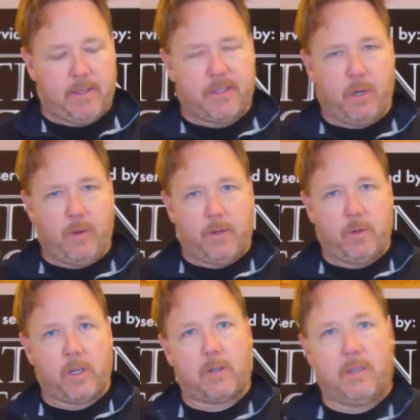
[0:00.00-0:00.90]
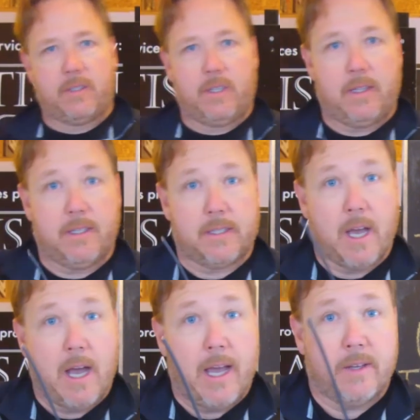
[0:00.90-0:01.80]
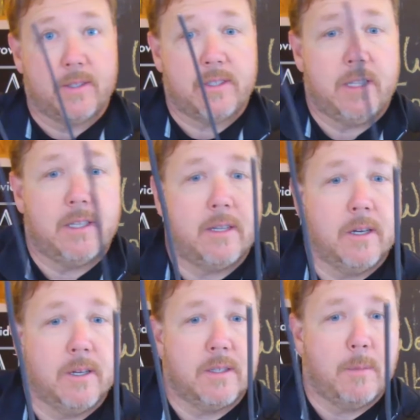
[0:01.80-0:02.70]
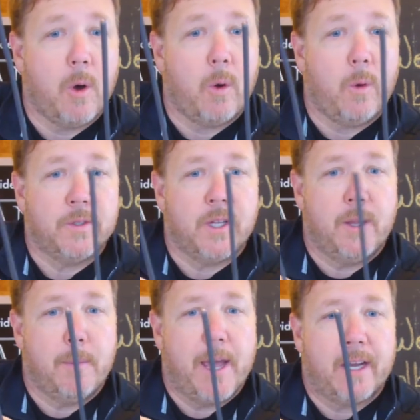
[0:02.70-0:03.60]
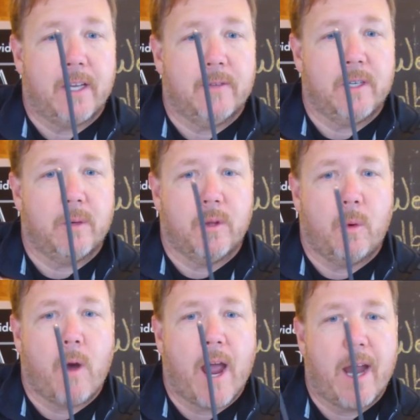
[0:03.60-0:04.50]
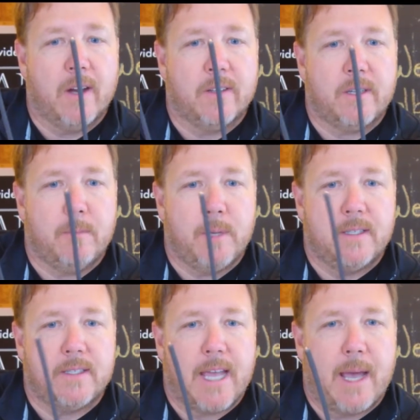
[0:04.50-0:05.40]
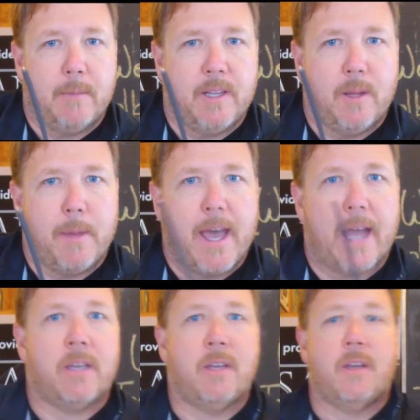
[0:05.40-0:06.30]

So if you look closely at this guy, you'll see that there are some holes on the back of it where the wires have been stabbed in the back.